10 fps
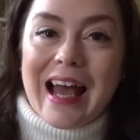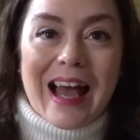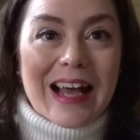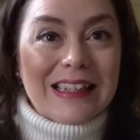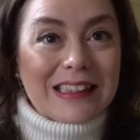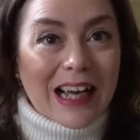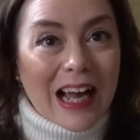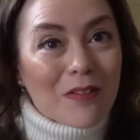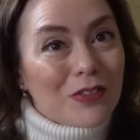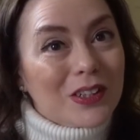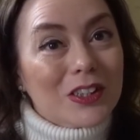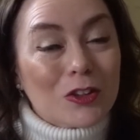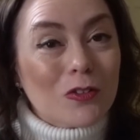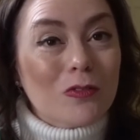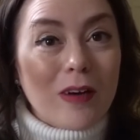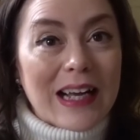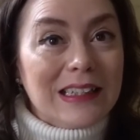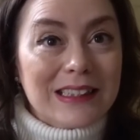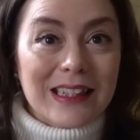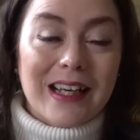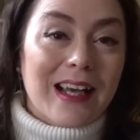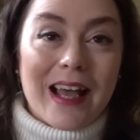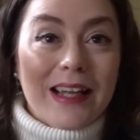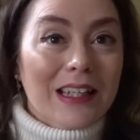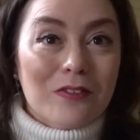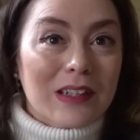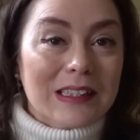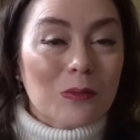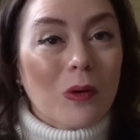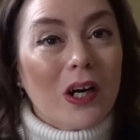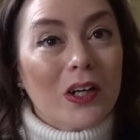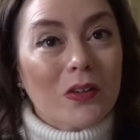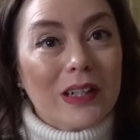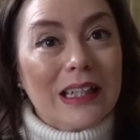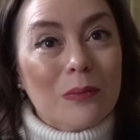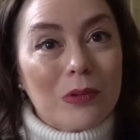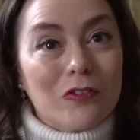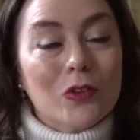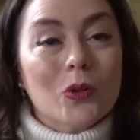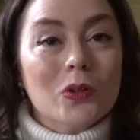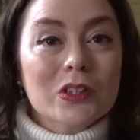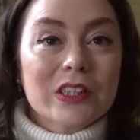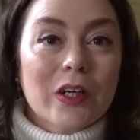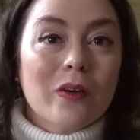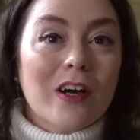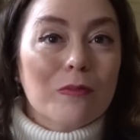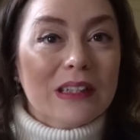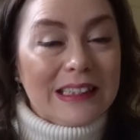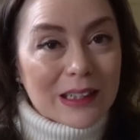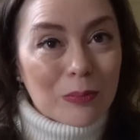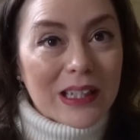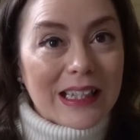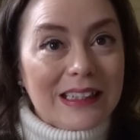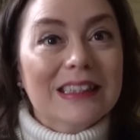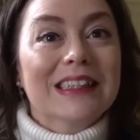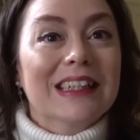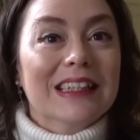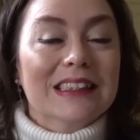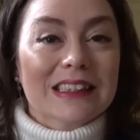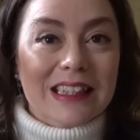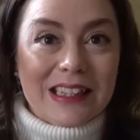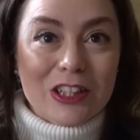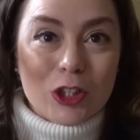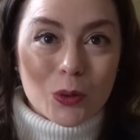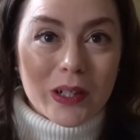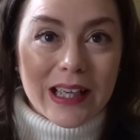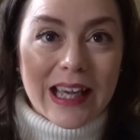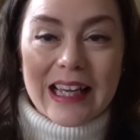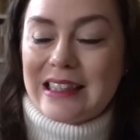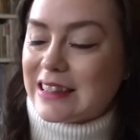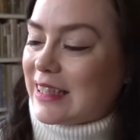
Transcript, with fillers: and I haven't read any of his work really before, so I've been dipping into this and enjoying it,